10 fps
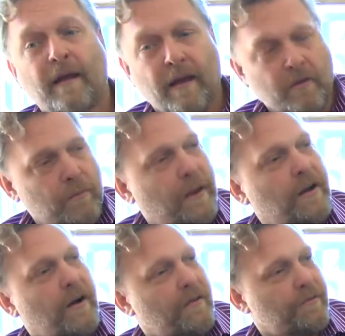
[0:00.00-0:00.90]
and you
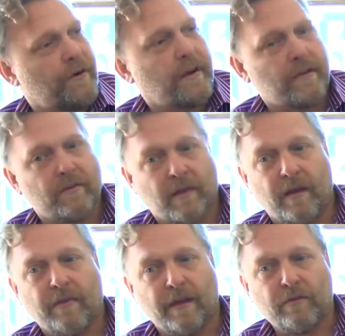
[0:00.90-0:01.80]
make offerings,
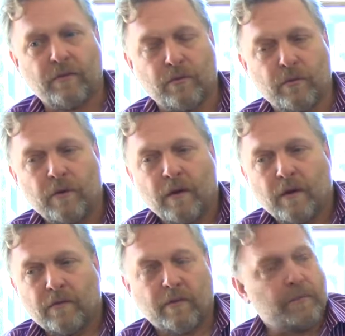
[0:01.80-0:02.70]
and they do
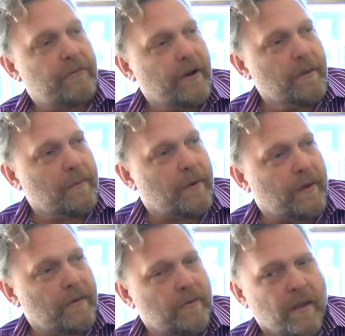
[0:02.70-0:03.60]
some
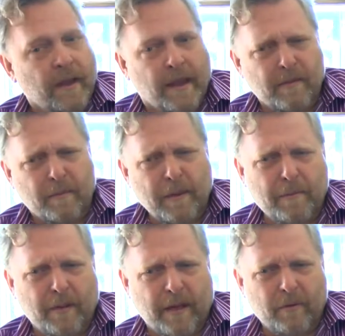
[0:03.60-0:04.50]
ceremonies. And the
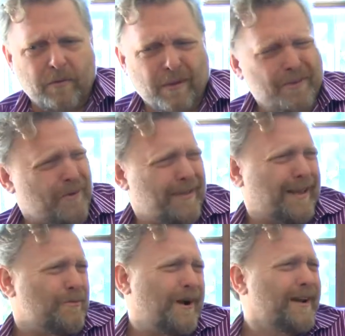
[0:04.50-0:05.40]
people I was with were
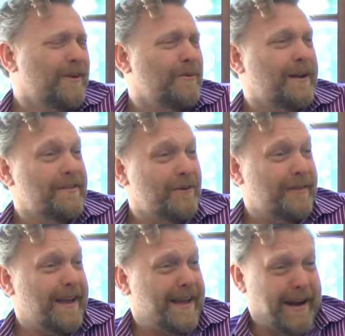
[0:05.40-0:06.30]
like, why do you want to do
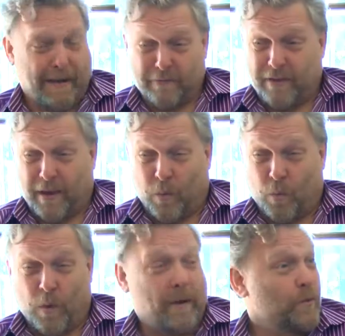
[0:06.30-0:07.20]
that? And I was like,
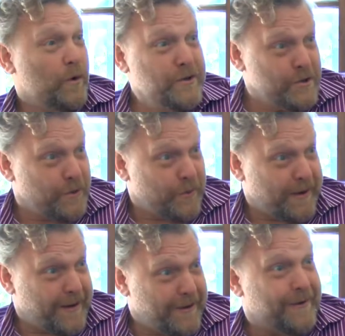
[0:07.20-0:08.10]
why wouldn't you
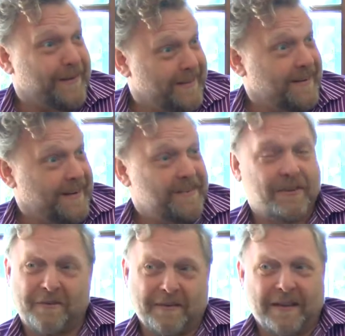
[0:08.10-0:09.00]
want to do it, right? Yeah.
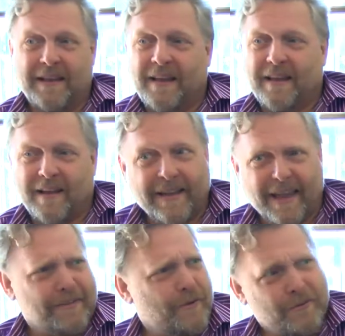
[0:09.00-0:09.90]
So
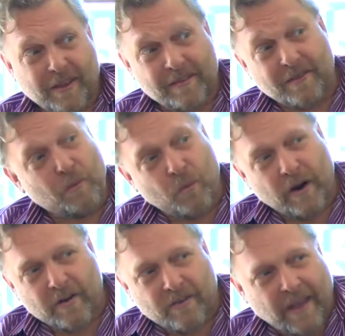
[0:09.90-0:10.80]
again, those things, so
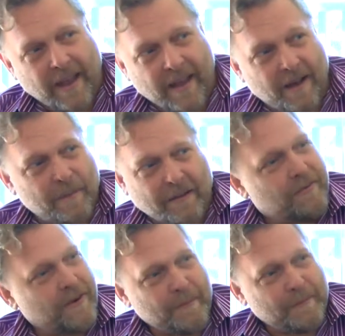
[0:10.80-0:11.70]
where is that coming
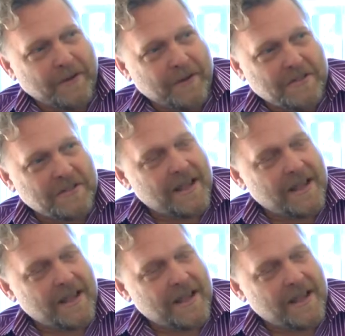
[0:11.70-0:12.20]
from? You know, I just